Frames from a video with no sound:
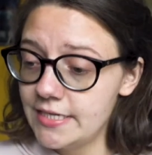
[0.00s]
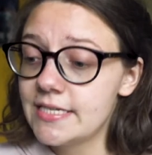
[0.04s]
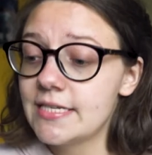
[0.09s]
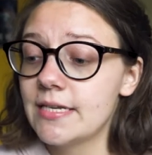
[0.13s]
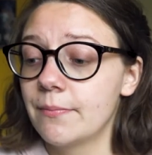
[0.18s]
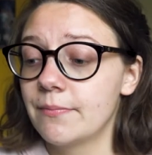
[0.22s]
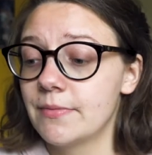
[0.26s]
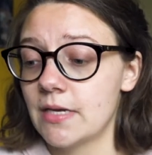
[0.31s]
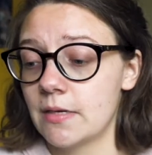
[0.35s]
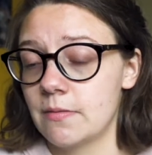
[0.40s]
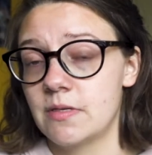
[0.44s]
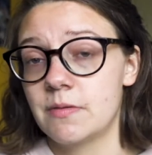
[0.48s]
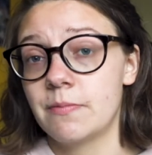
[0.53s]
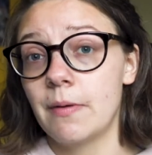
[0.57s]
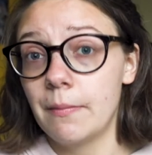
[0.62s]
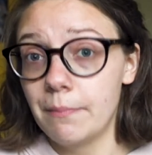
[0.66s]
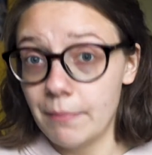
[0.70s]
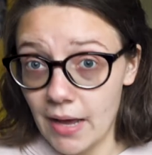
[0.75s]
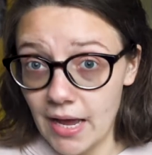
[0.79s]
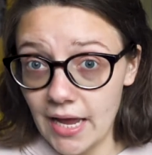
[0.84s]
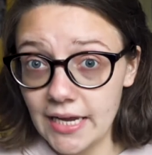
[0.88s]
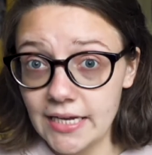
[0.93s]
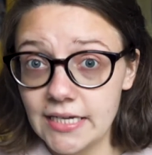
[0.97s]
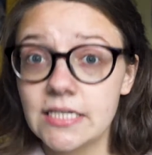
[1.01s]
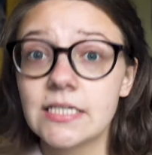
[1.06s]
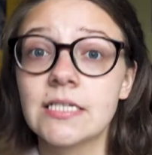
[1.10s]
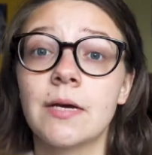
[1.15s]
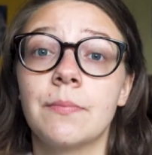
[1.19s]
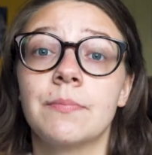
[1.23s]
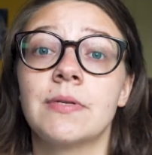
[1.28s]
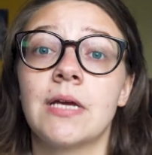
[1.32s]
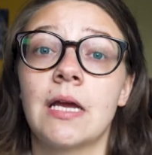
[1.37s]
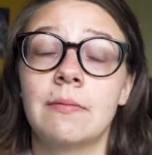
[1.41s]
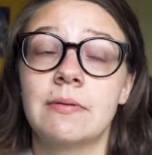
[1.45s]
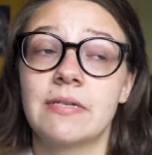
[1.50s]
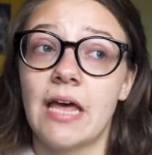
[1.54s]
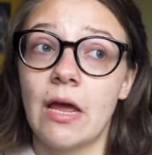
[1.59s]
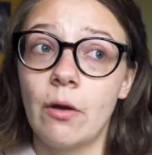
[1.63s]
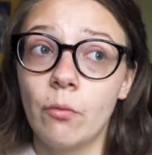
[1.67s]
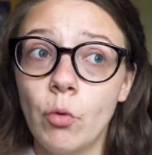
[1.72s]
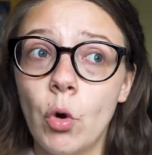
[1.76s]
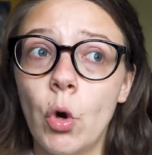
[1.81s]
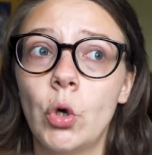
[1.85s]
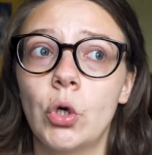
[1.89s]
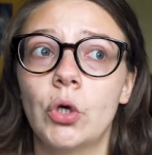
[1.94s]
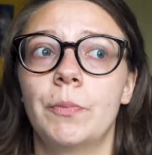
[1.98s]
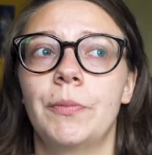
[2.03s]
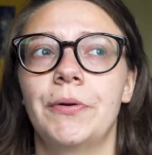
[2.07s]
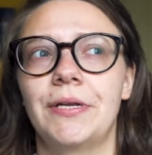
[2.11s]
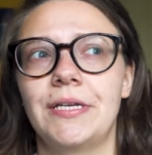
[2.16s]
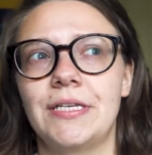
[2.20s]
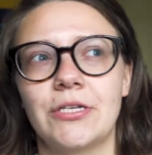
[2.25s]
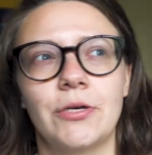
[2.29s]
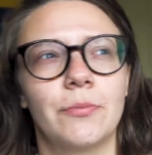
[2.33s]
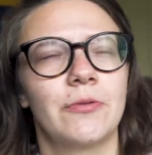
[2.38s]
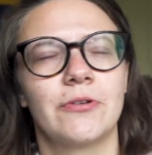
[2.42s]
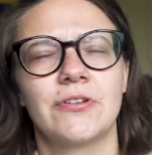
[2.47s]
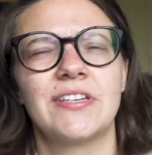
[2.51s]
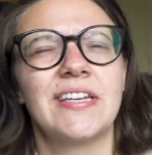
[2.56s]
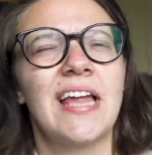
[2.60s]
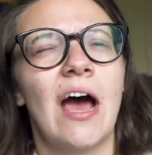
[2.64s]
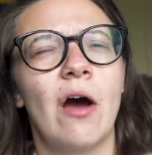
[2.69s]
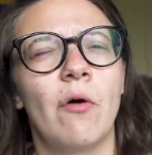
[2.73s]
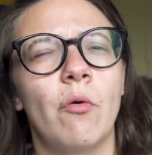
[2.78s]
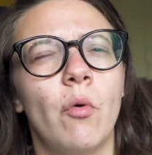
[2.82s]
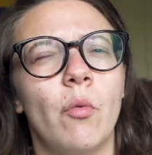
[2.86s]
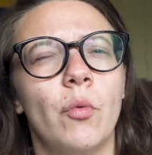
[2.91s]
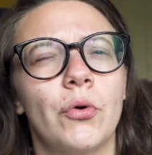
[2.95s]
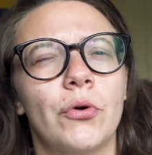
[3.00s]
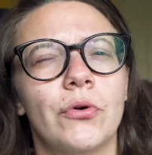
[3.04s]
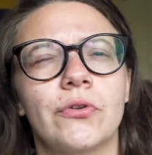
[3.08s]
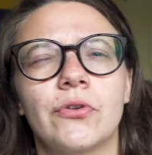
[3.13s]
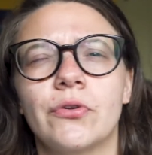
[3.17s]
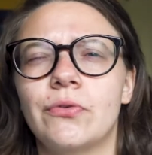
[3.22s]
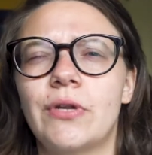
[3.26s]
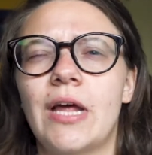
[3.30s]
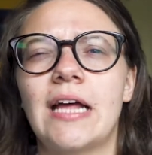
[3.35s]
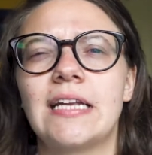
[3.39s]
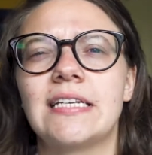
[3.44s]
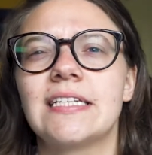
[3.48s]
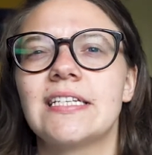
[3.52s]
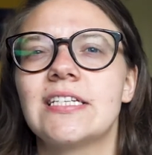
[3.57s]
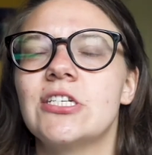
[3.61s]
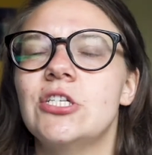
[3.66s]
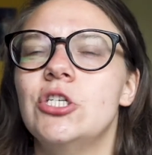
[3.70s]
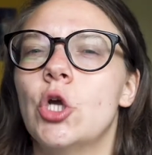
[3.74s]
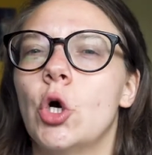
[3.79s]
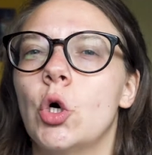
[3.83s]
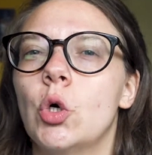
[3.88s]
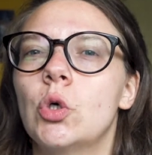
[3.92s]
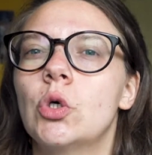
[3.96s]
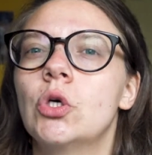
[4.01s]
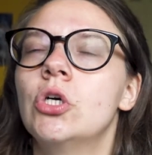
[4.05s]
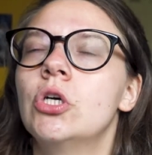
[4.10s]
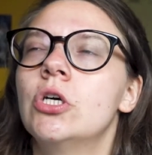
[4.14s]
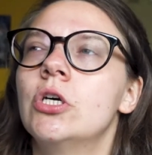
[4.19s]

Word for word: sometimes by bike, sometimes I walk, but it's almost an hour walk, so that's not,